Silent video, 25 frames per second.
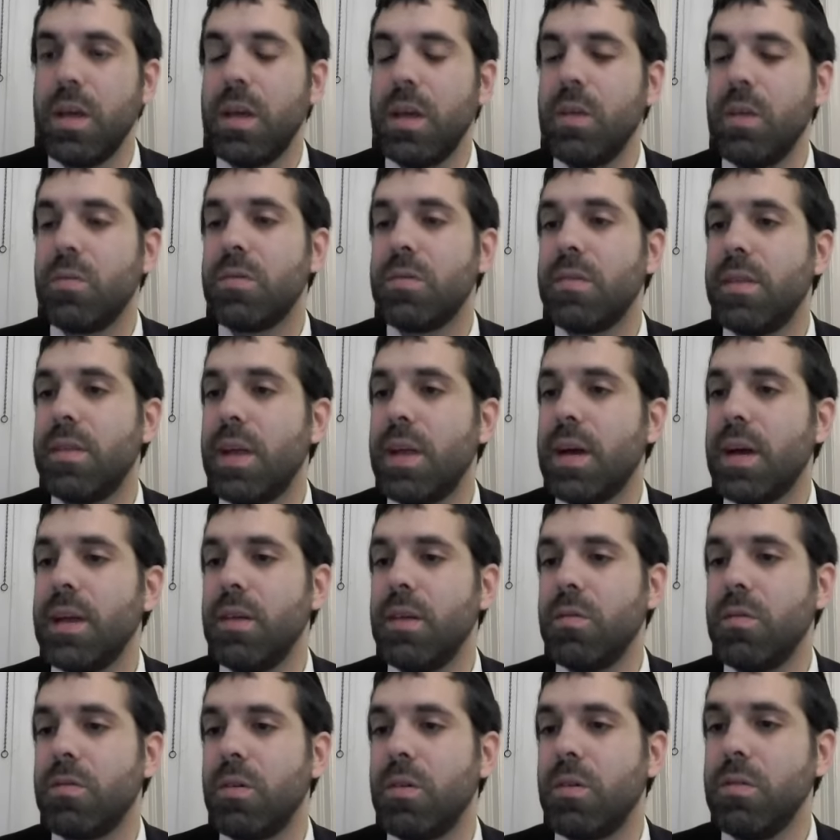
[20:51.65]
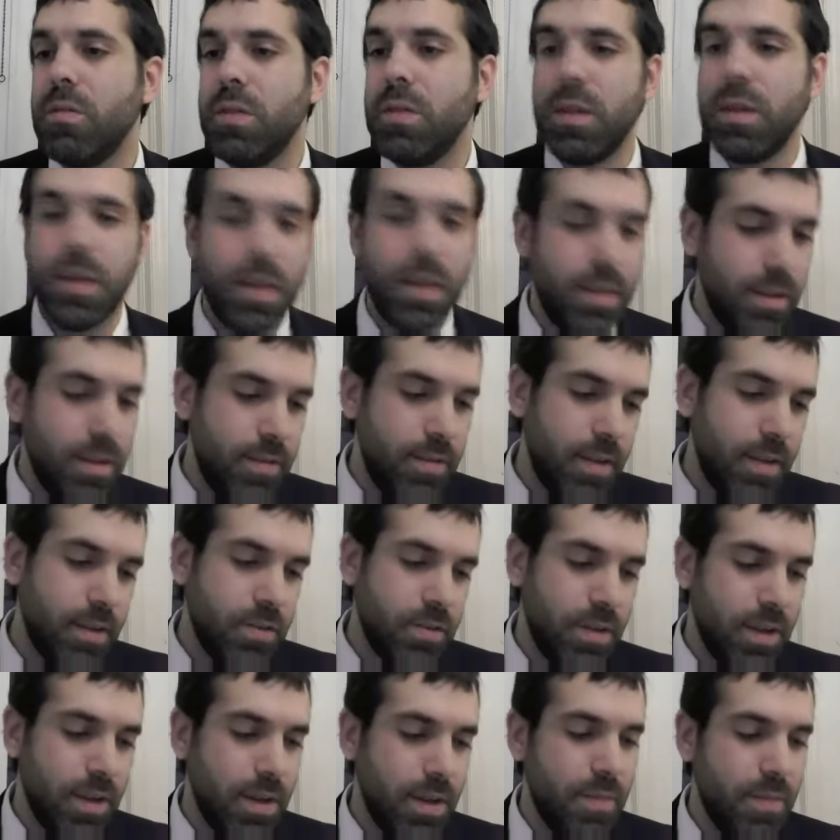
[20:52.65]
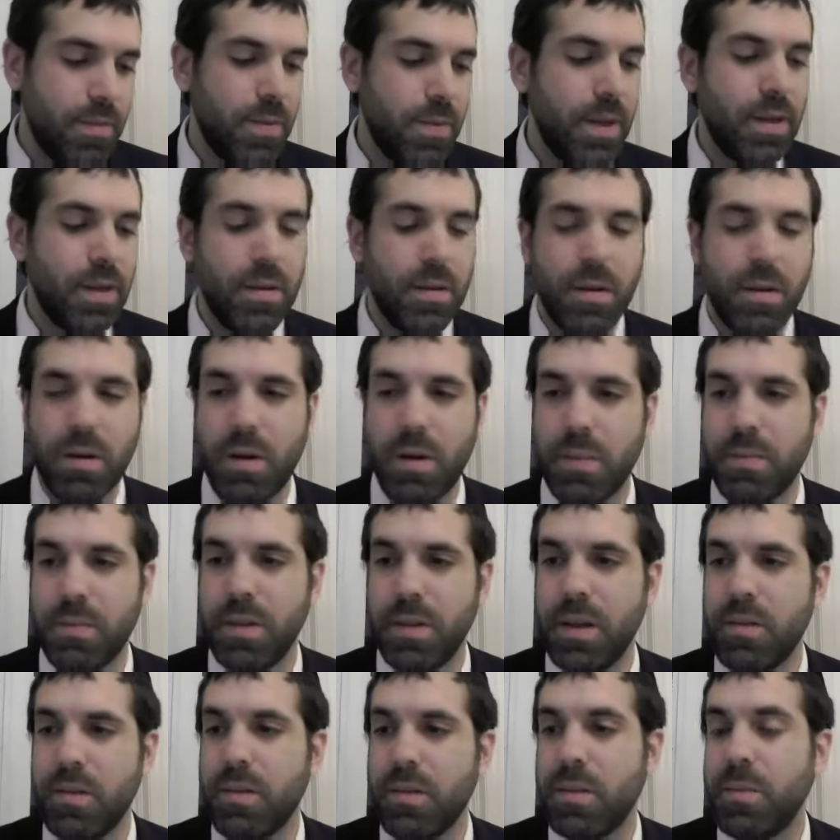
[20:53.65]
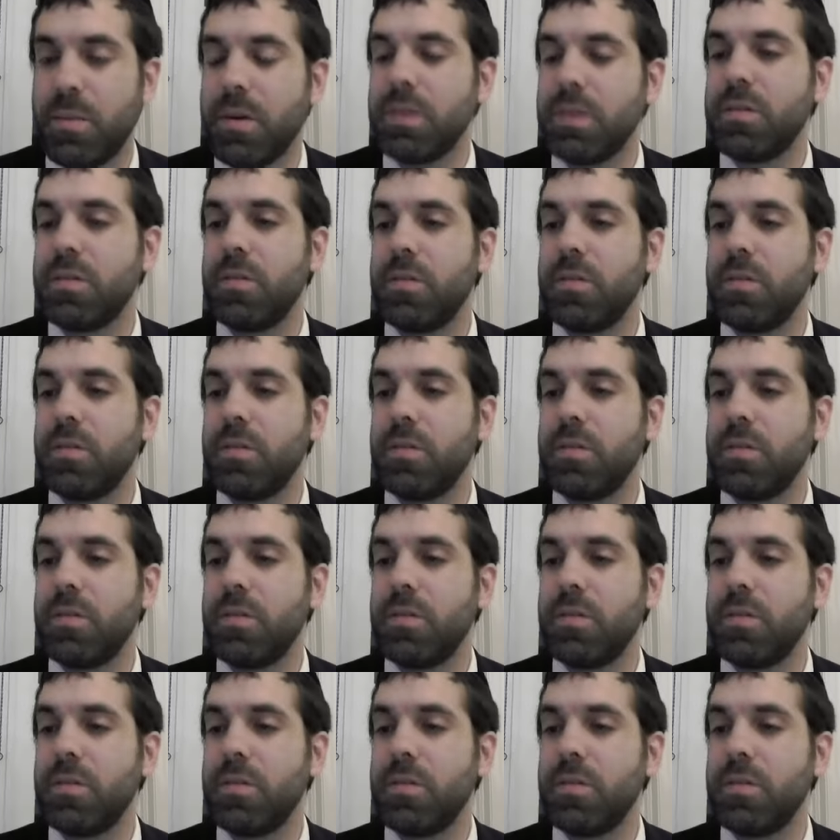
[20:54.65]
He was not. He was only, and this actually comes back up later in the parsha,